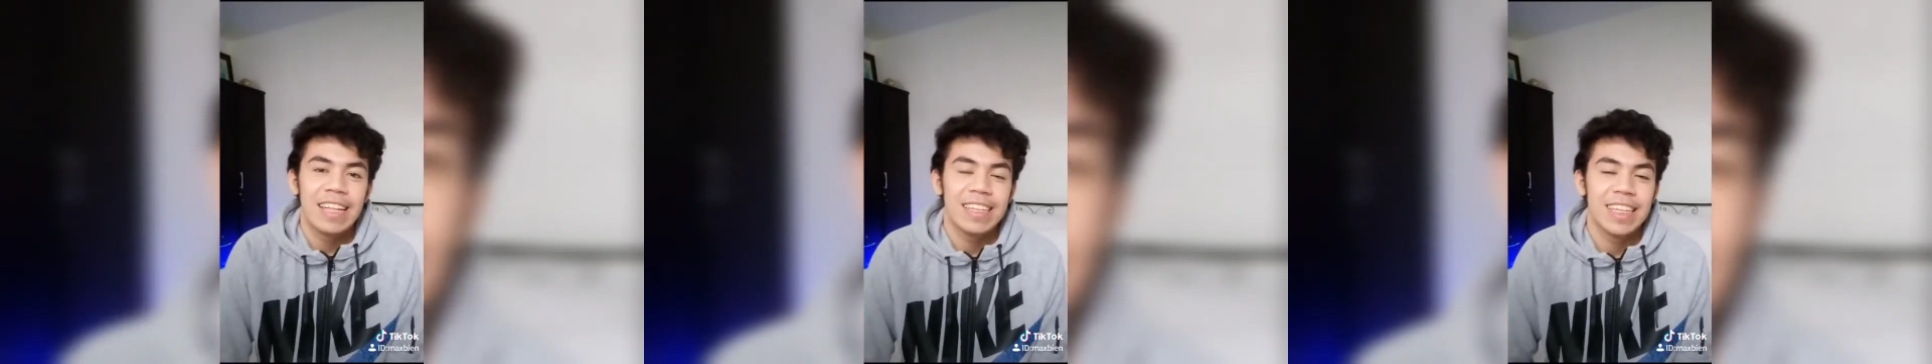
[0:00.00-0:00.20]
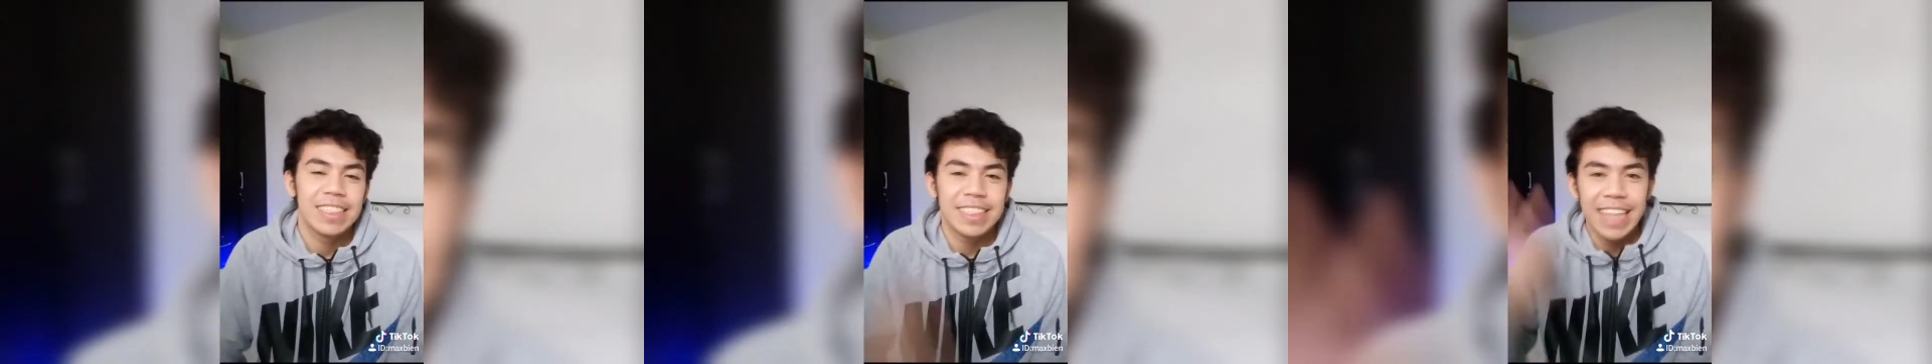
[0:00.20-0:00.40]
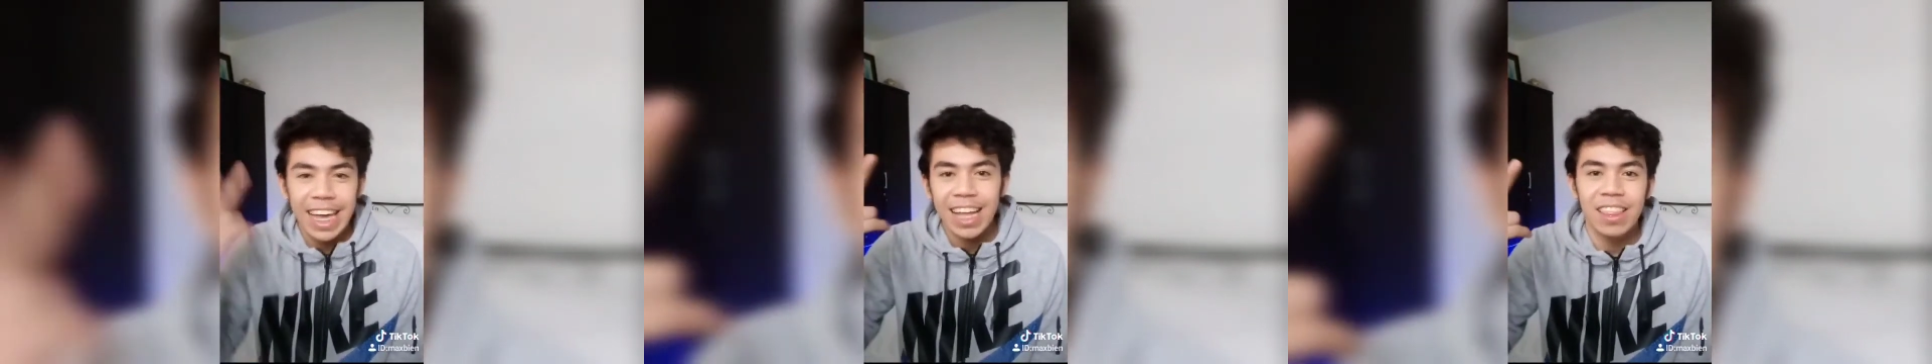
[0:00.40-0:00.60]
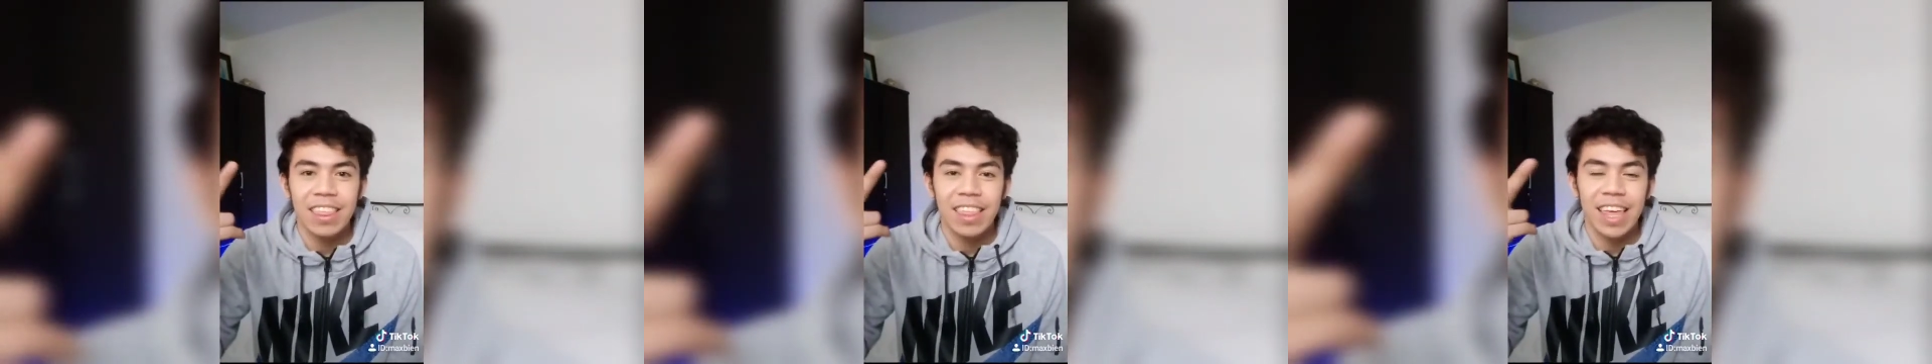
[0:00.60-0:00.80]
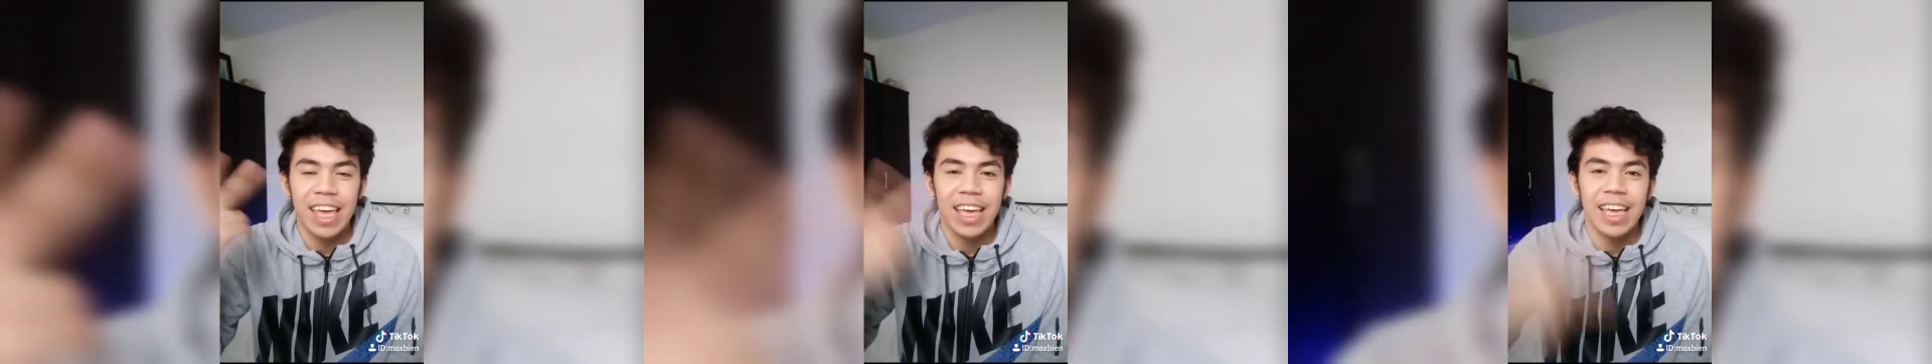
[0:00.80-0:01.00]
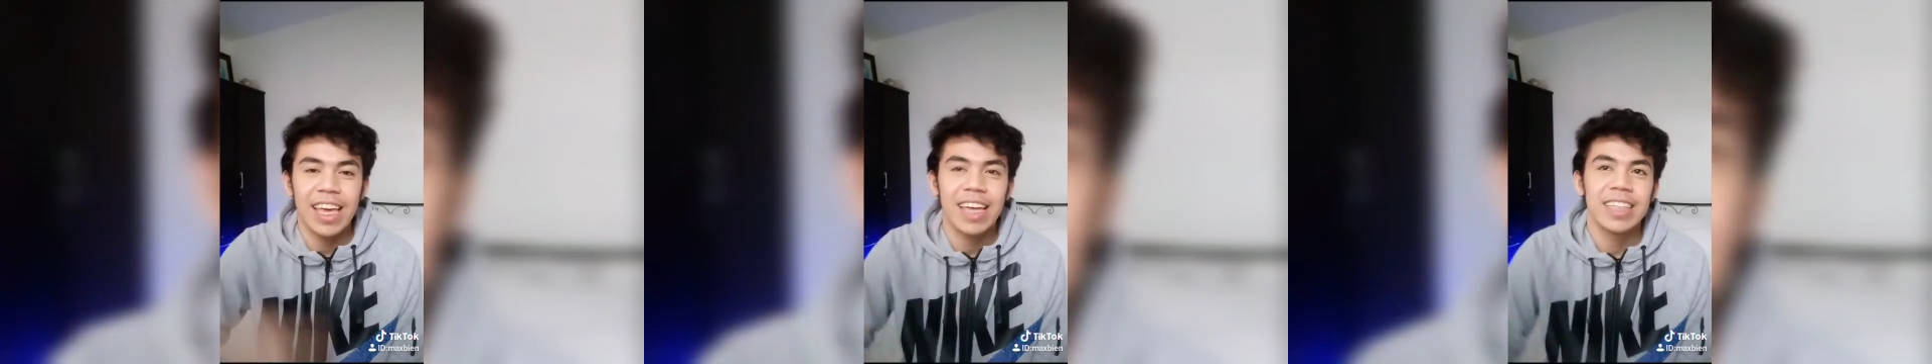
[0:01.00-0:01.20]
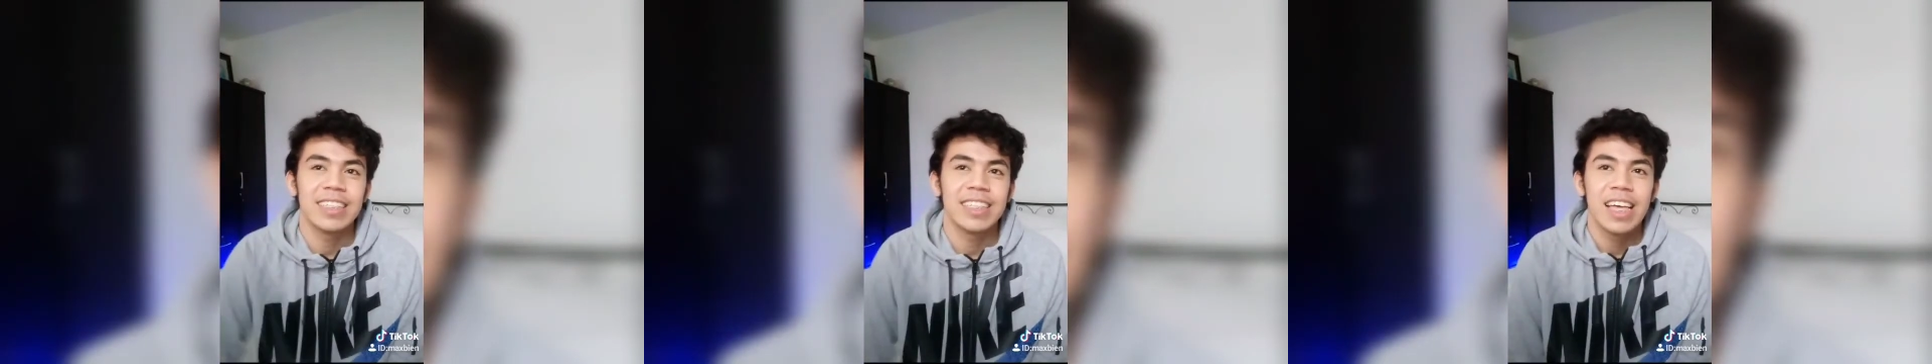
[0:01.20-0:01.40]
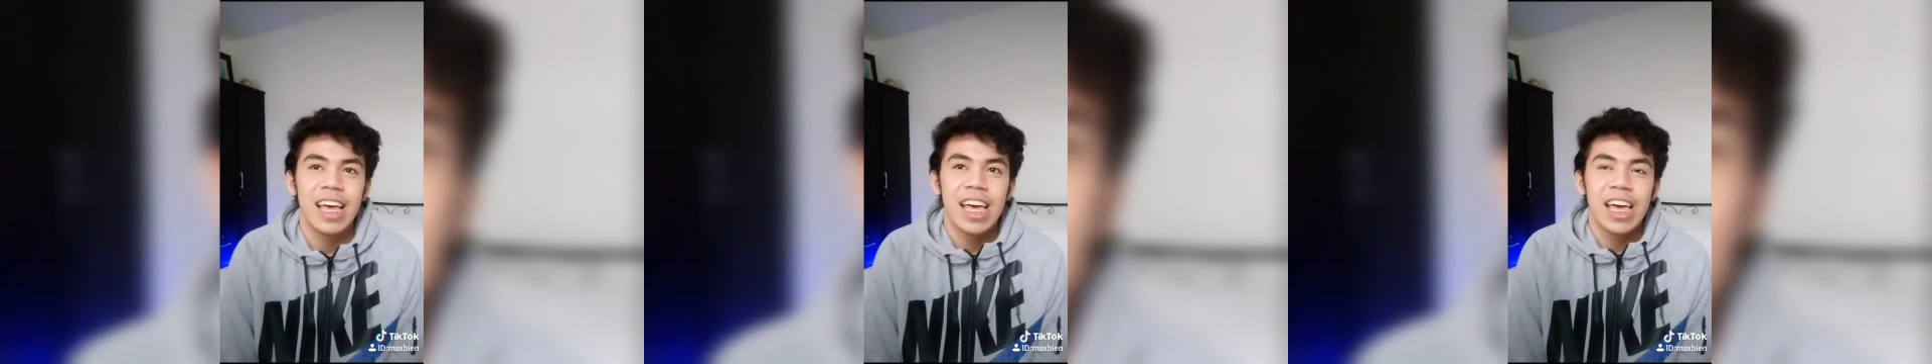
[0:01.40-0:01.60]
The second thing
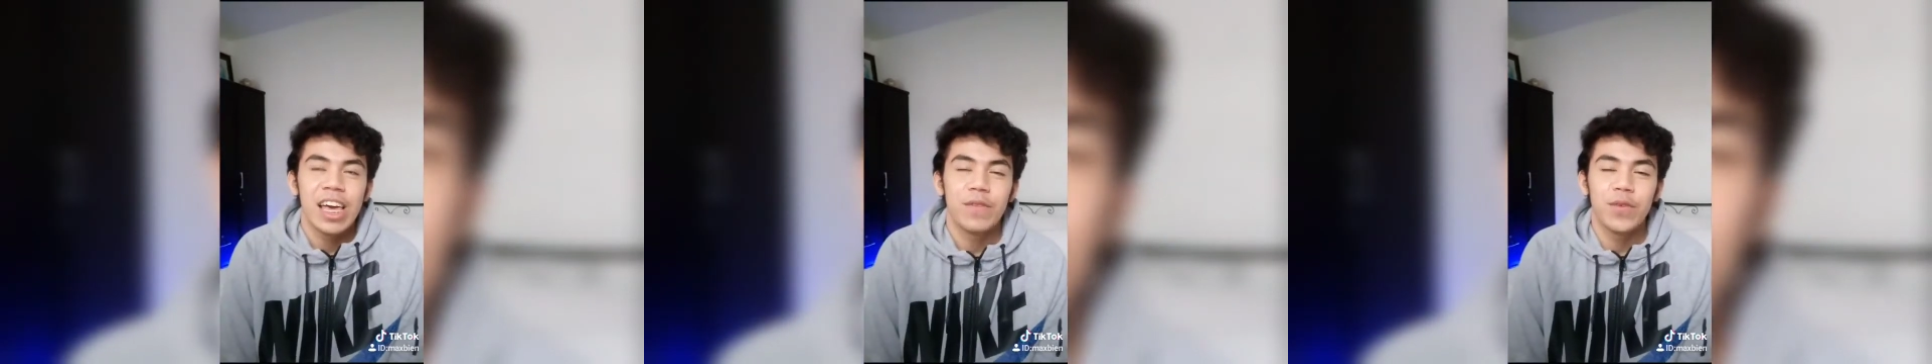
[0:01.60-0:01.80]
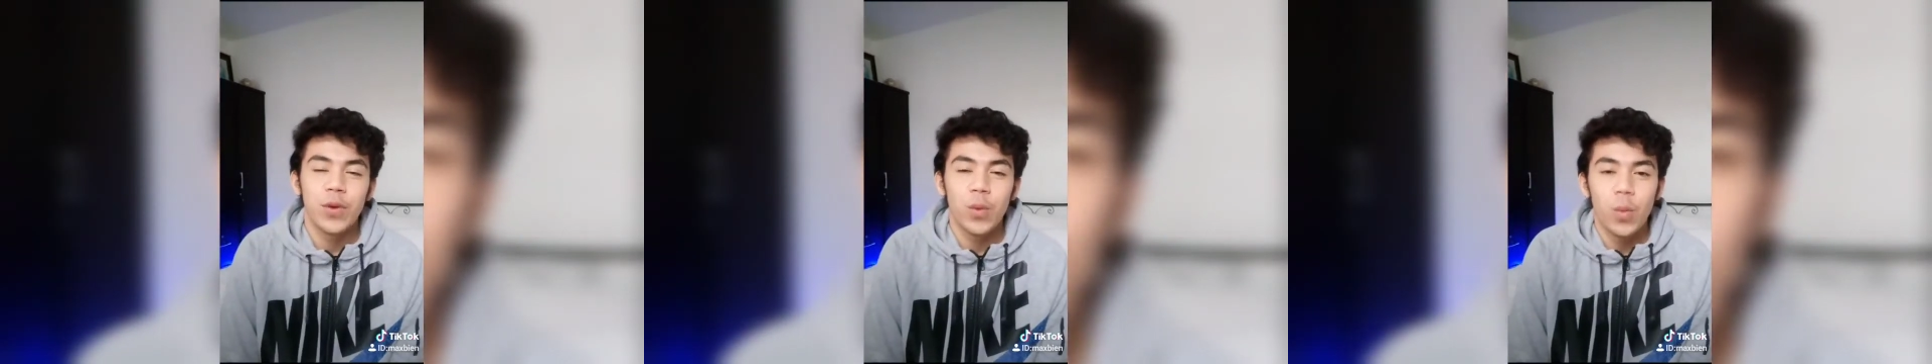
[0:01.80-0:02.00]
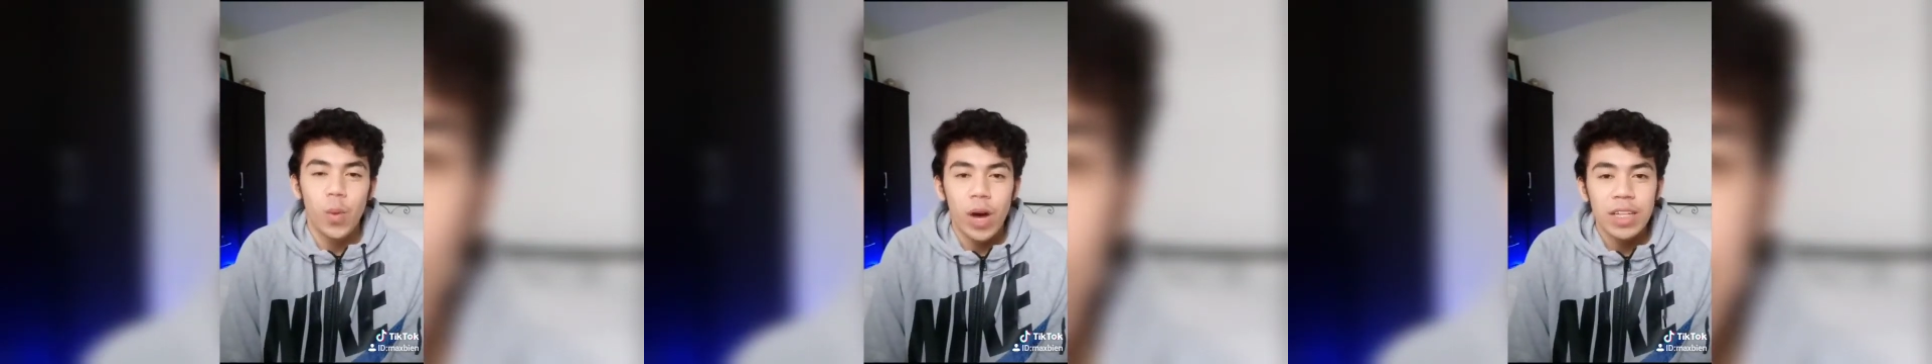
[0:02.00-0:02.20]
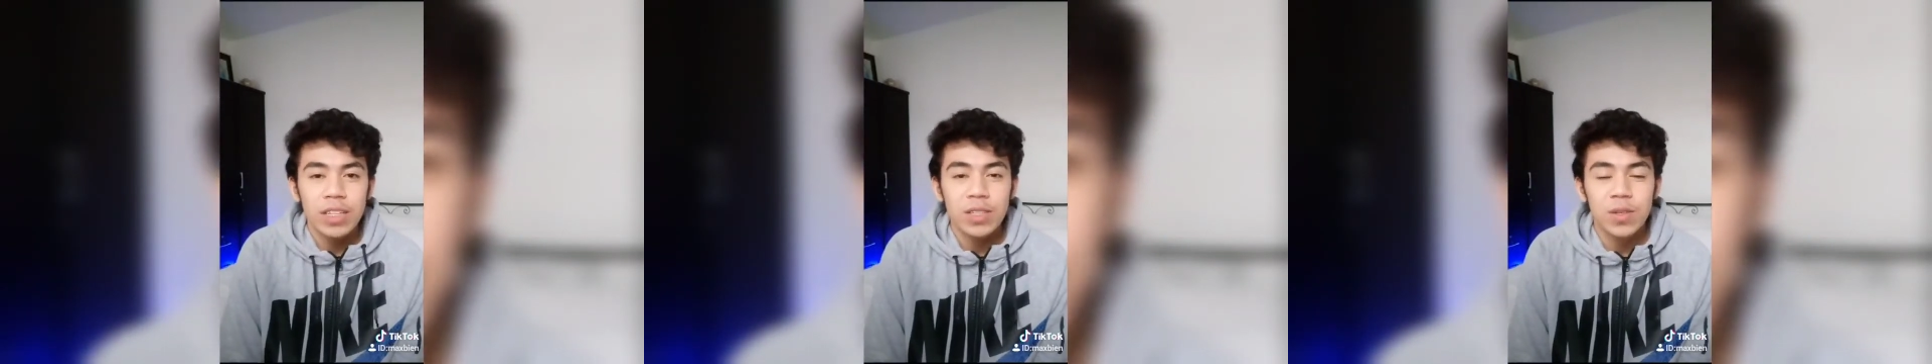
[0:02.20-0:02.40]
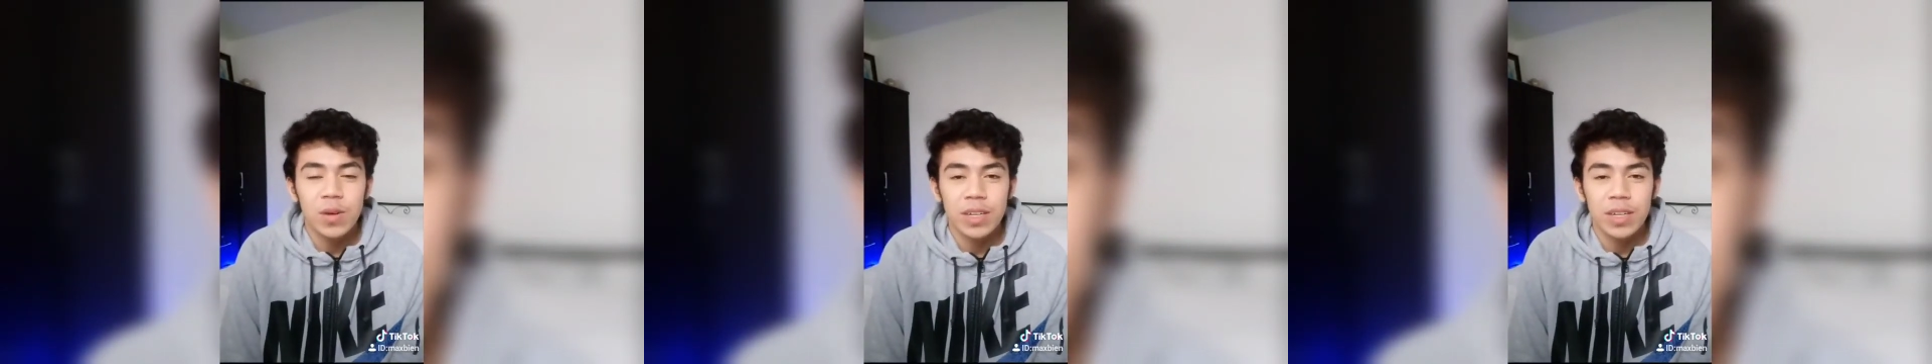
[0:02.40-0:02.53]
is, if you want